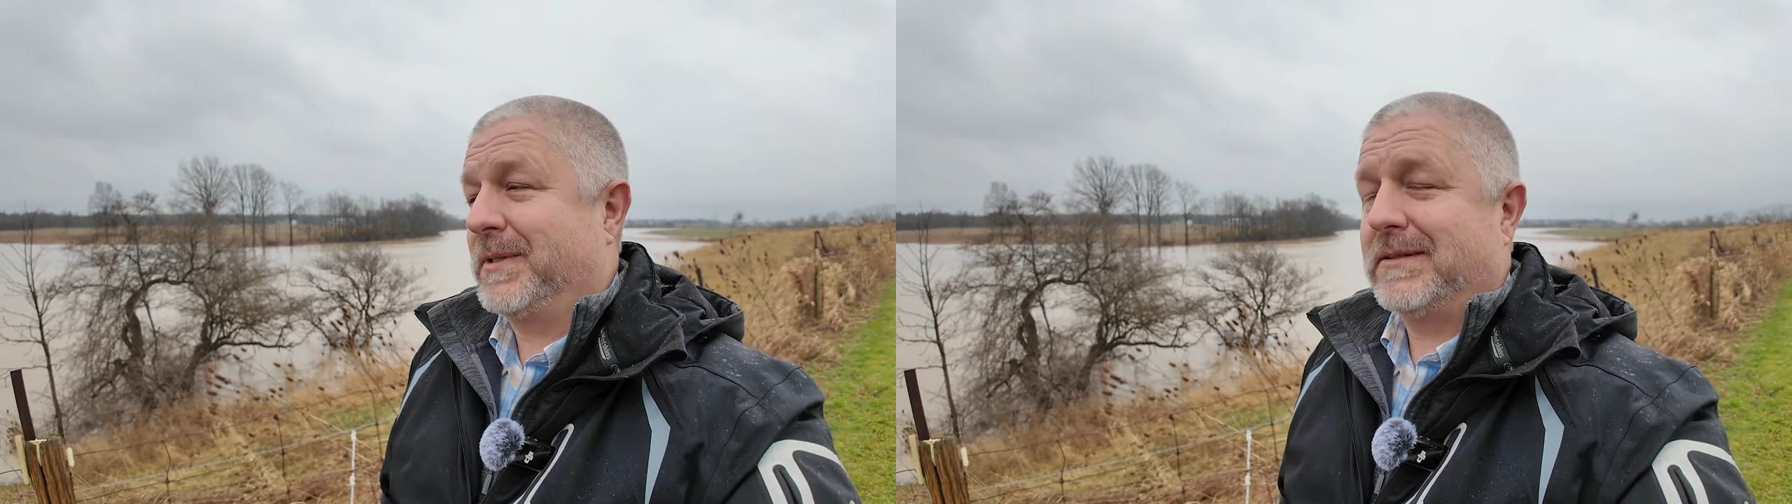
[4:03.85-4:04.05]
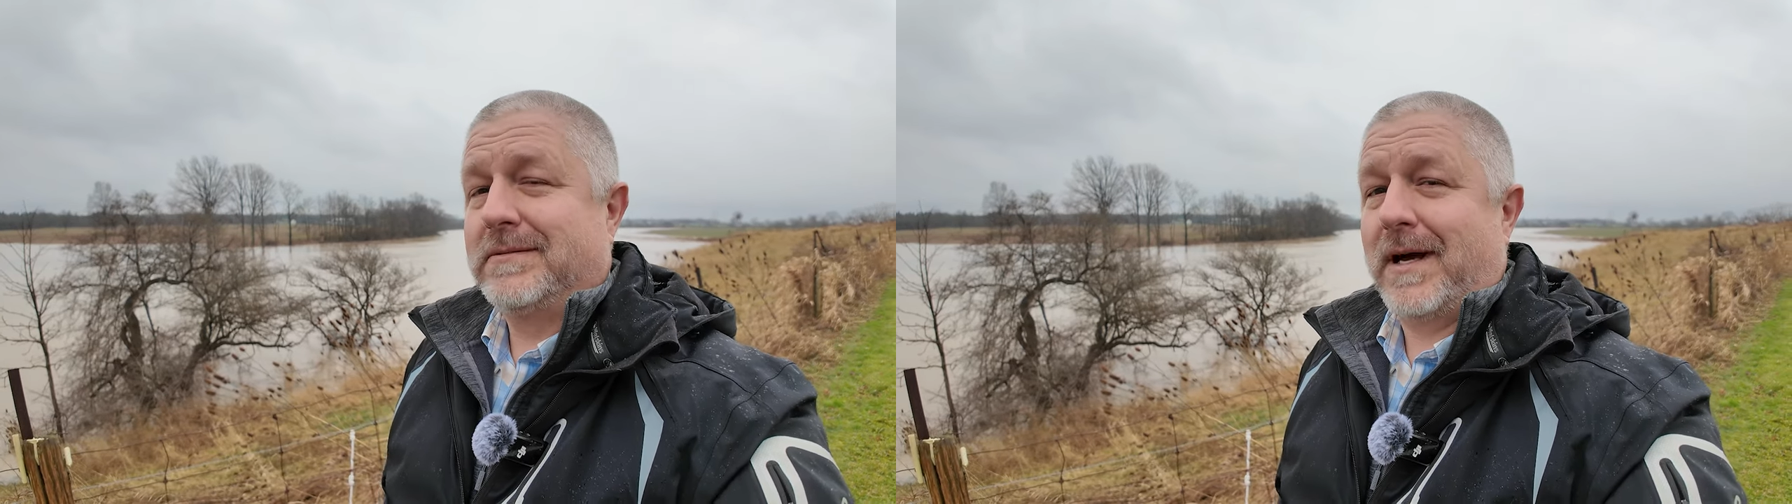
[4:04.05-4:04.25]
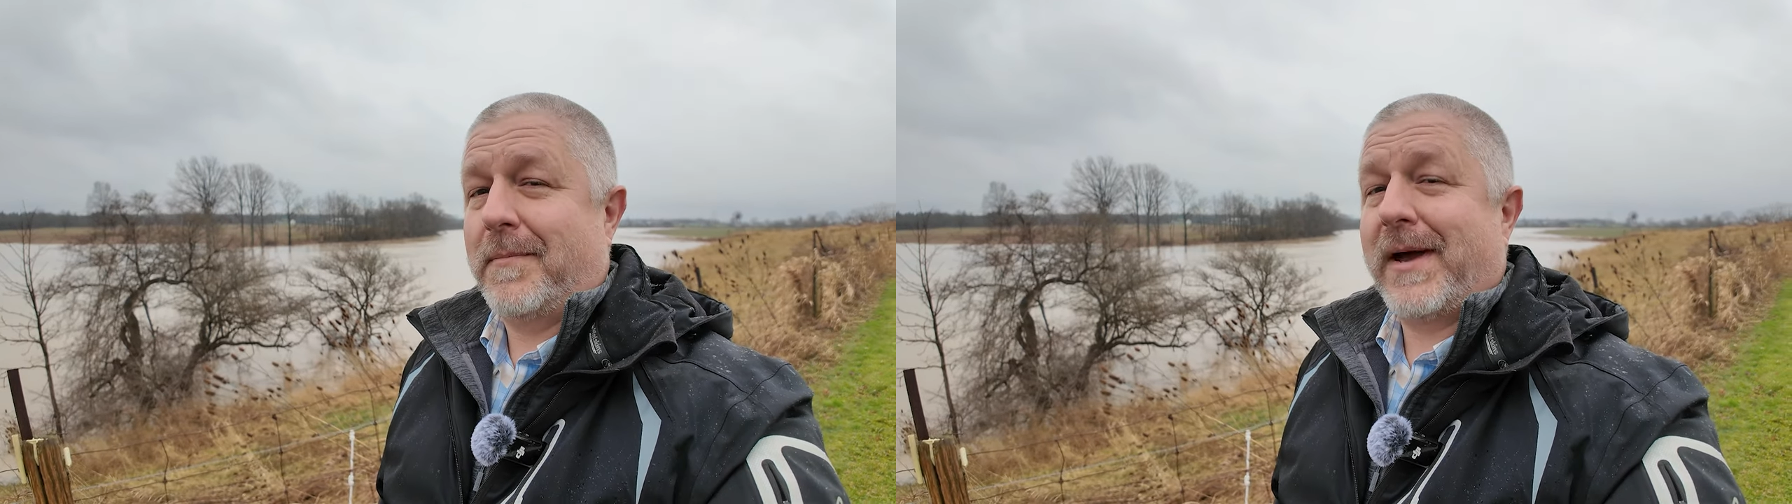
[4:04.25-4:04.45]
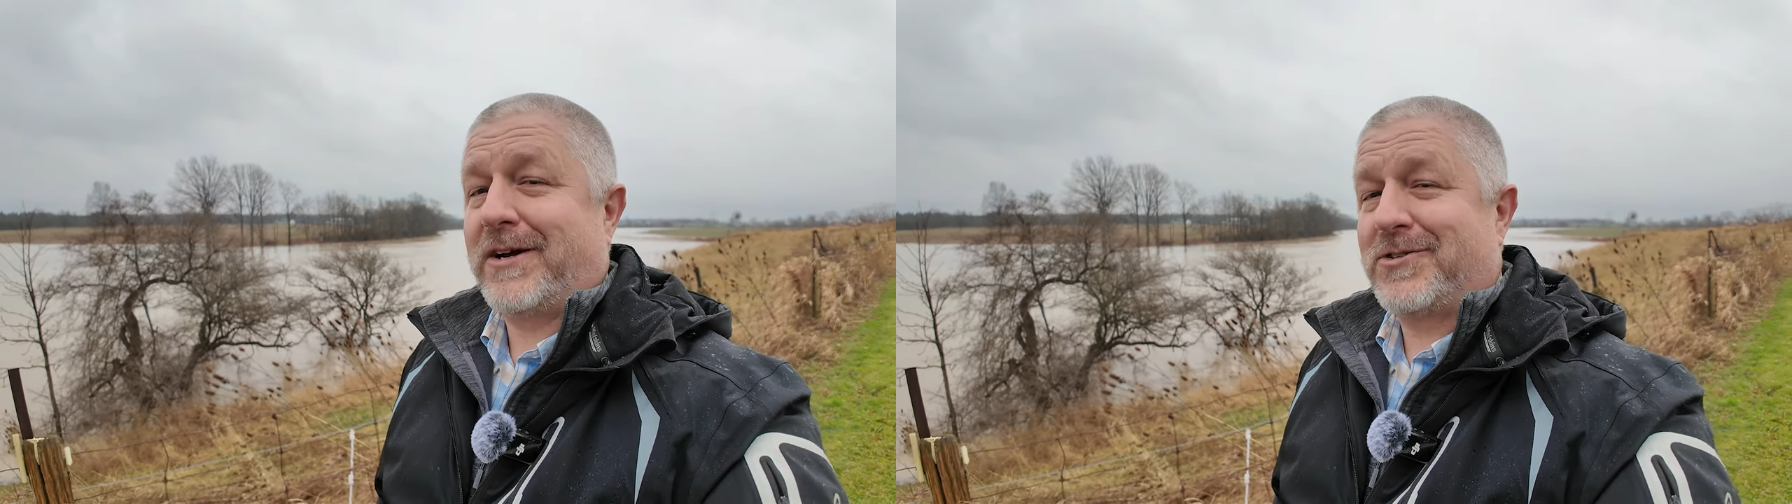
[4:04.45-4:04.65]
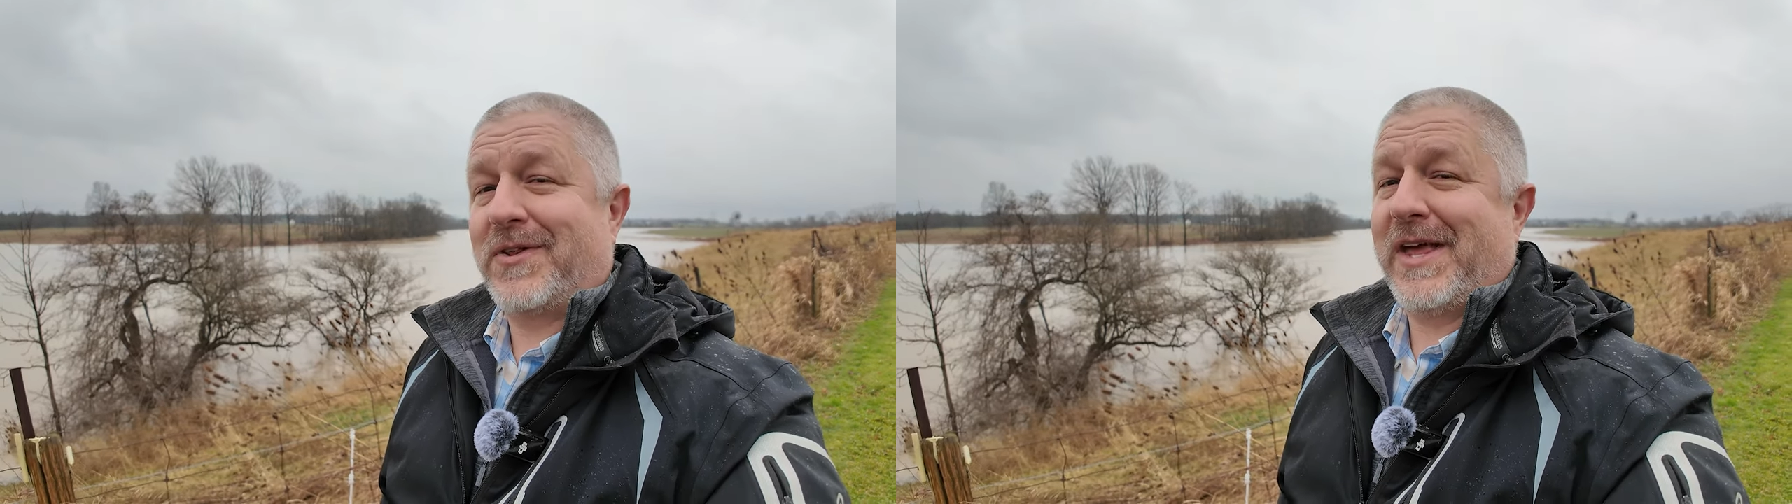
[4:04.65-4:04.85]
but I'm
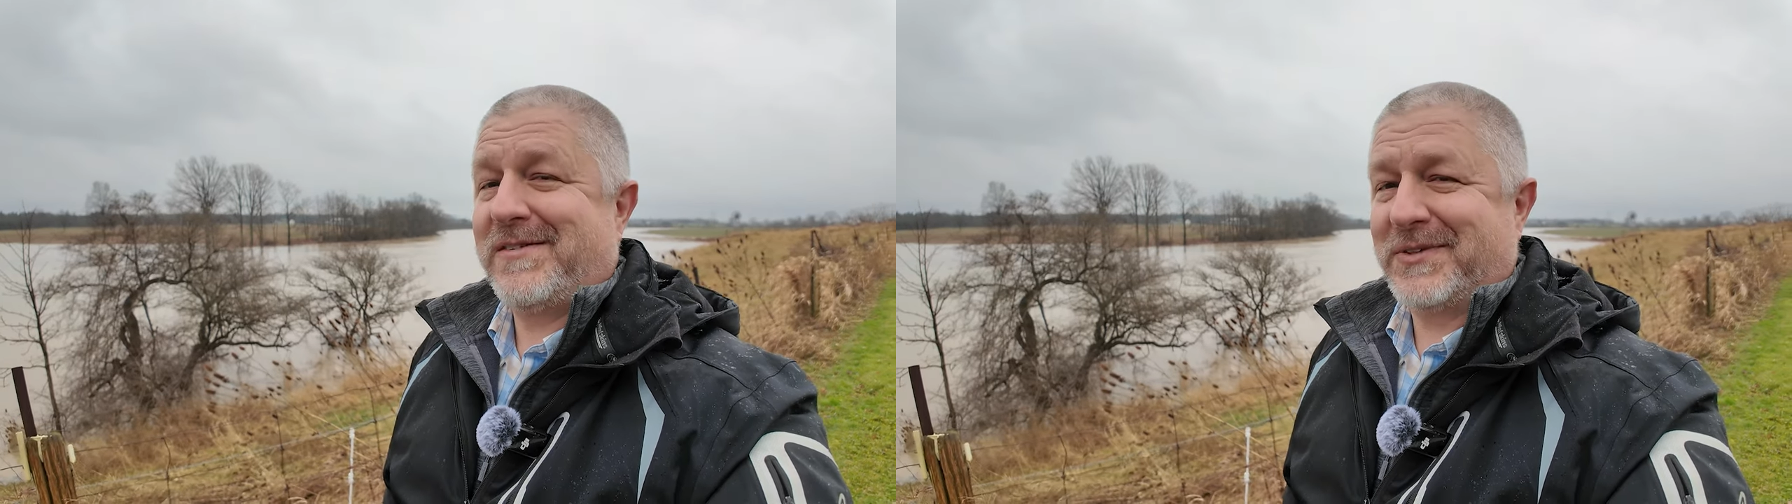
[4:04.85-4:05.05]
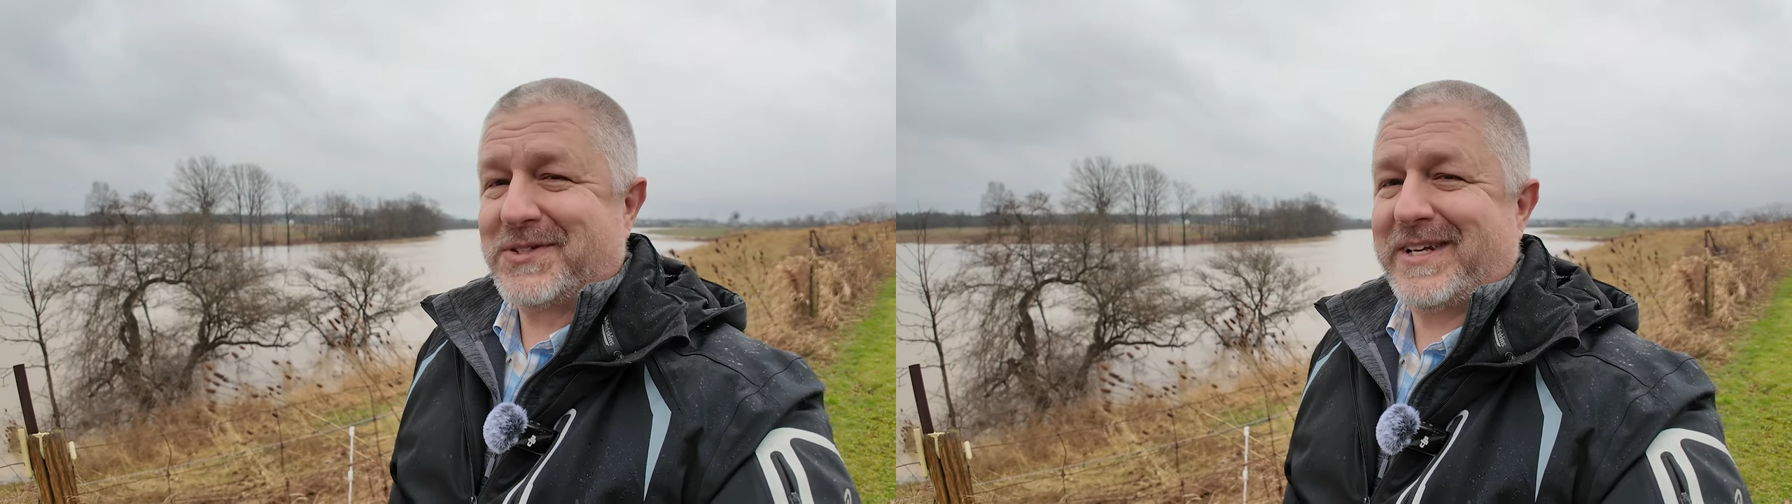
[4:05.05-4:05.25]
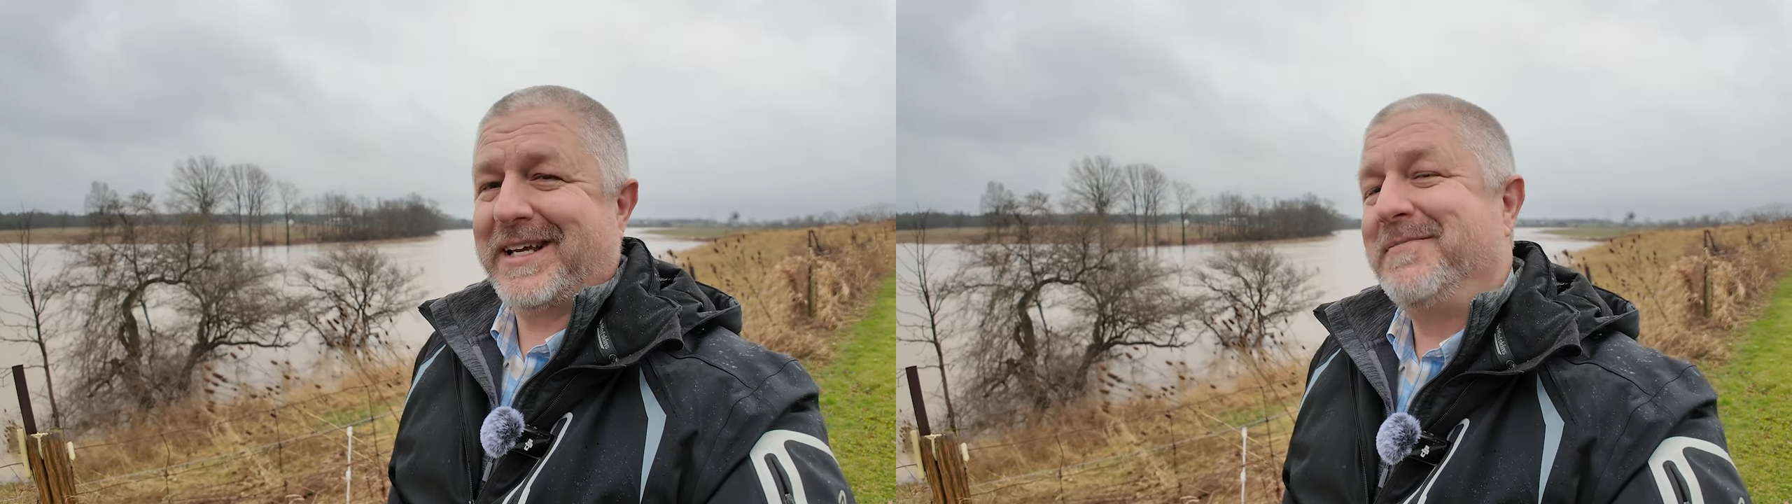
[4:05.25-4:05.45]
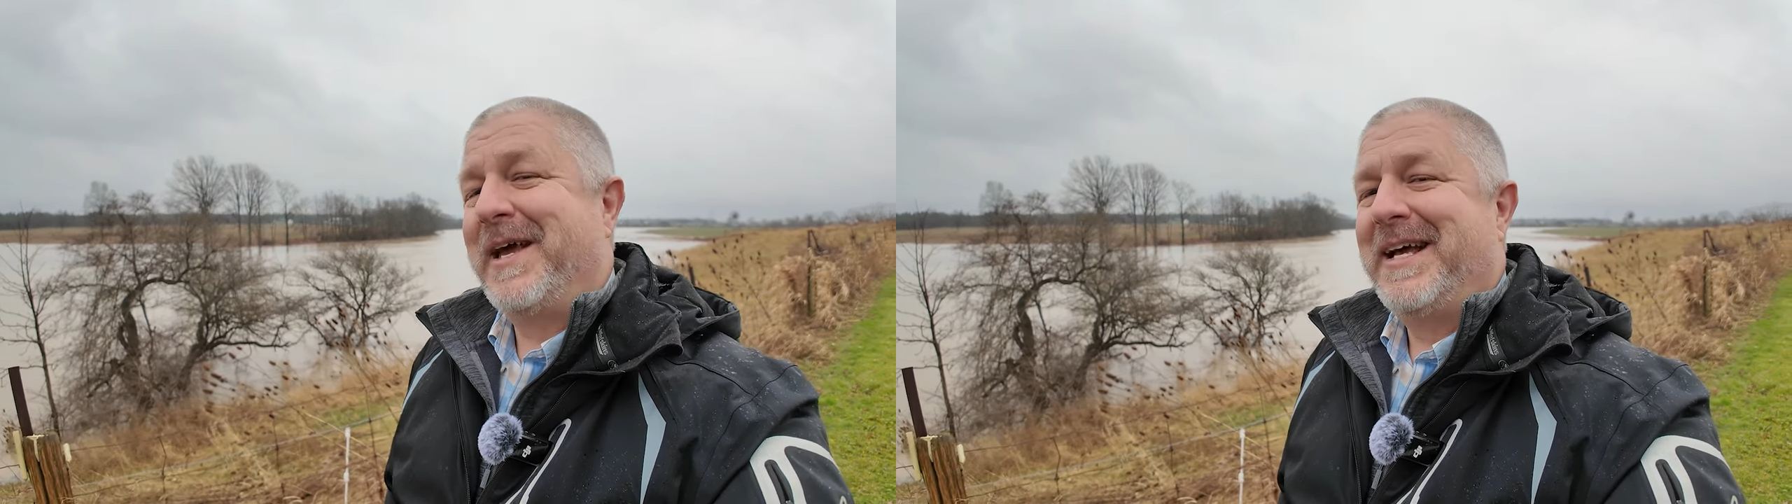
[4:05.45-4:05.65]
extra thankful today.